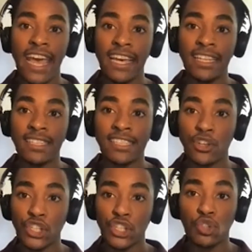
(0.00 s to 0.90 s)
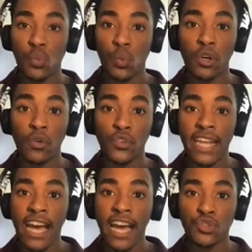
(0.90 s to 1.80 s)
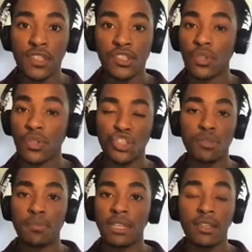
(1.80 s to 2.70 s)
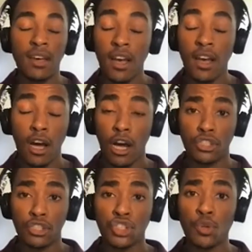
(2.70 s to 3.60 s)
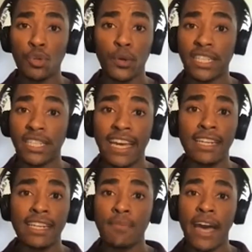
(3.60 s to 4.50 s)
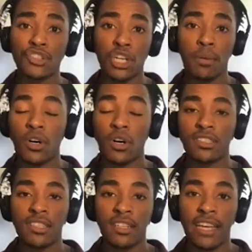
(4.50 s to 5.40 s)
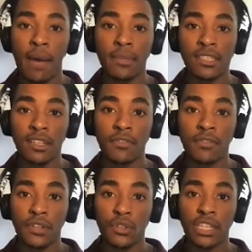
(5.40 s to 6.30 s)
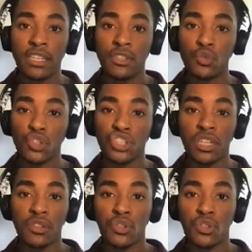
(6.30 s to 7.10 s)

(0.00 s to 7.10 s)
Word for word: And Syracuse won over Nazareth, so this should be a super dandy matchup on Sunday at Mazzella Field in New Rochelle, New